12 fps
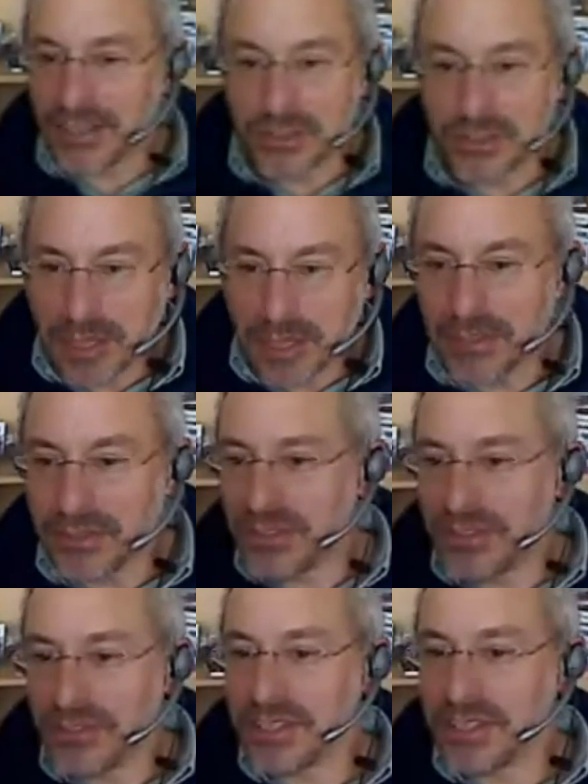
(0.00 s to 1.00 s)
know maybe you'd,
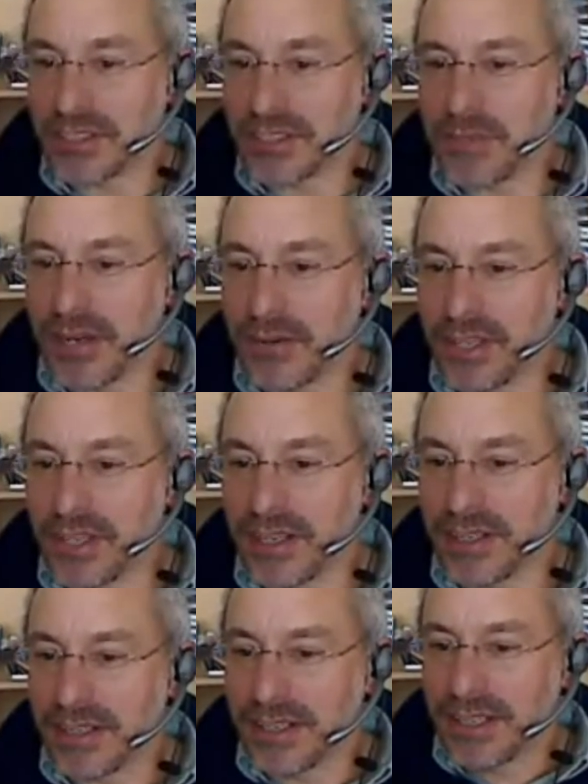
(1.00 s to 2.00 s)
you'd see some now and
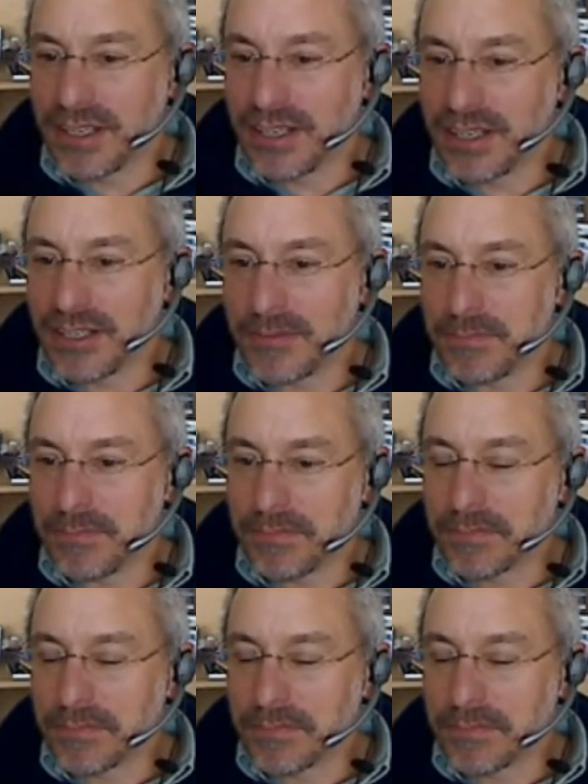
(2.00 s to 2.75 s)
then. Um,